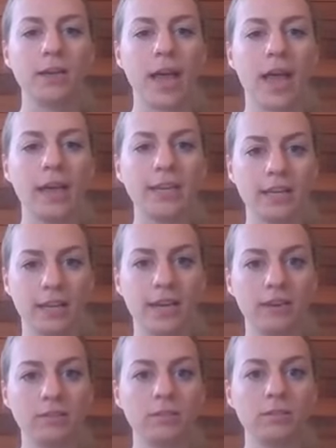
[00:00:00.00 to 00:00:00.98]
adding
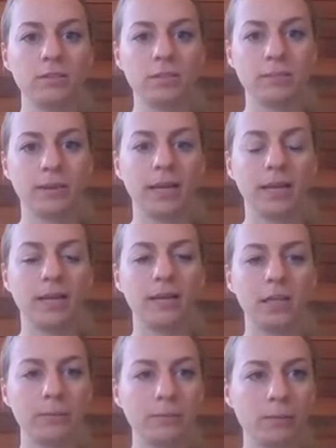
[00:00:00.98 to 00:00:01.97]
in to make it a
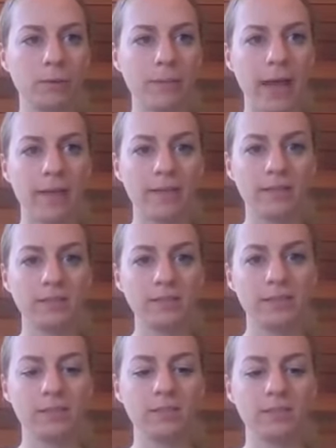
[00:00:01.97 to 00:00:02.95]
little bit more
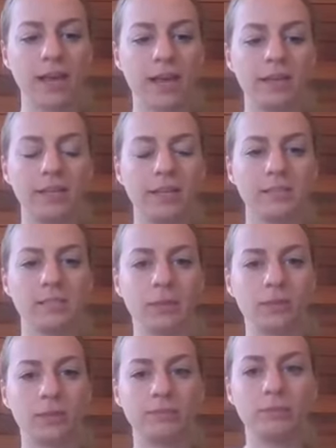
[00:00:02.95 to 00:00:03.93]
balanced, adding in some
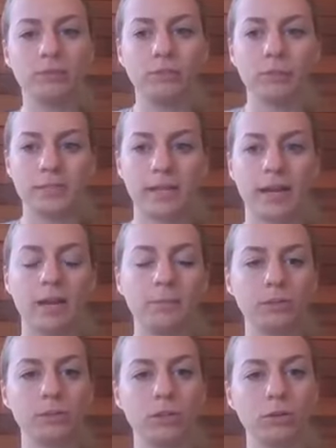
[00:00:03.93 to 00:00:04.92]
other food groups that help
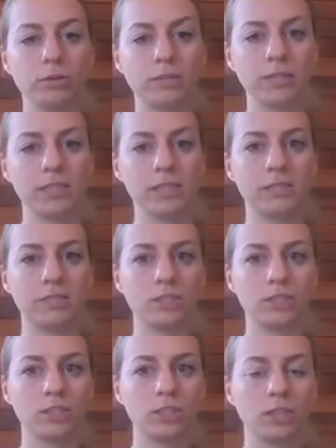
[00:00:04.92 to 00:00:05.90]
slow the release of the
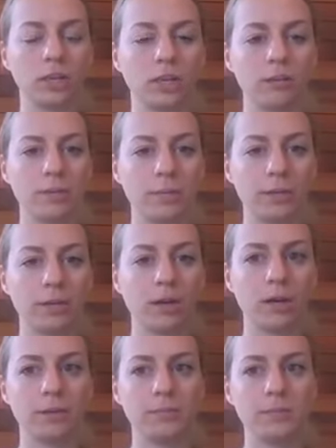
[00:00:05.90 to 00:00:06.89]
sugar from the
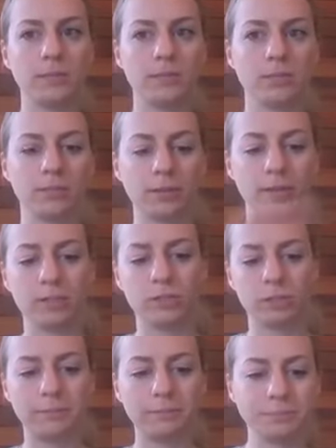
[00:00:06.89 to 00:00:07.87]
carbs into your
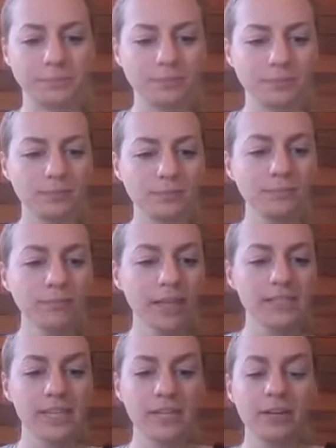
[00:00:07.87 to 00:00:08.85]
bloodstream.
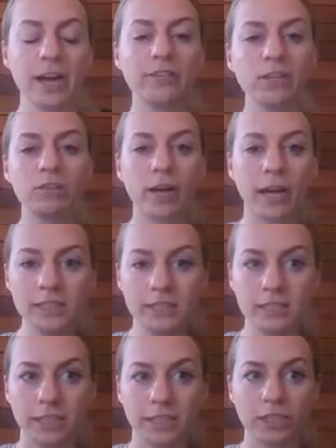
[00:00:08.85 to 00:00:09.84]
Say you're having a rice
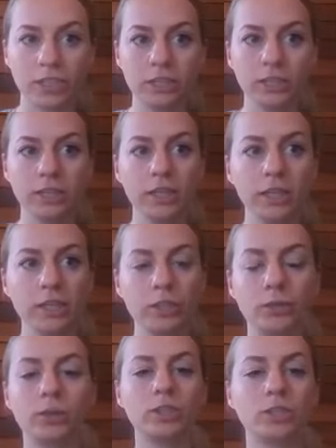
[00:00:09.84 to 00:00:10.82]
dish.
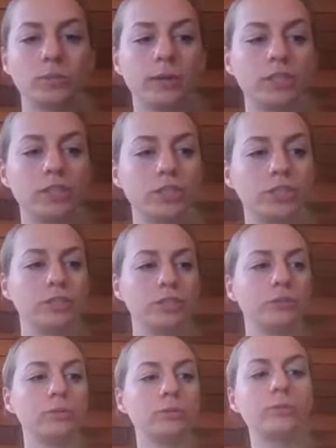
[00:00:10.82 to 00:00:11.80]
You could switch
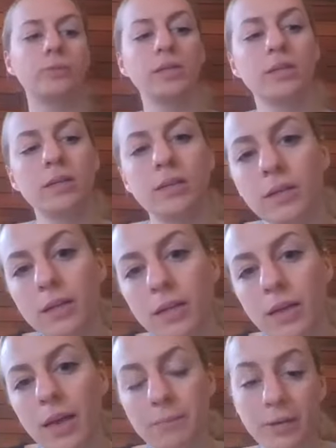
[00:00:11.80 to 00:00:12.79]
to
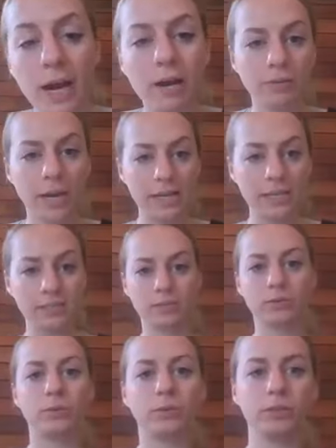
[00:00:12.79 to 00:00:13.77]
brown
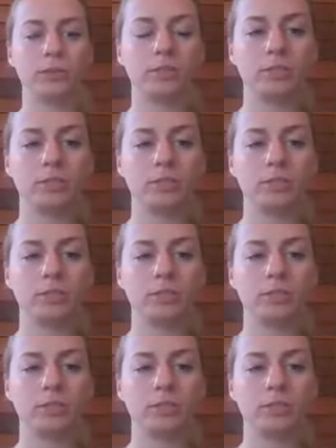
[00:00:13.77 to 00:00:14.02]
rice, or you could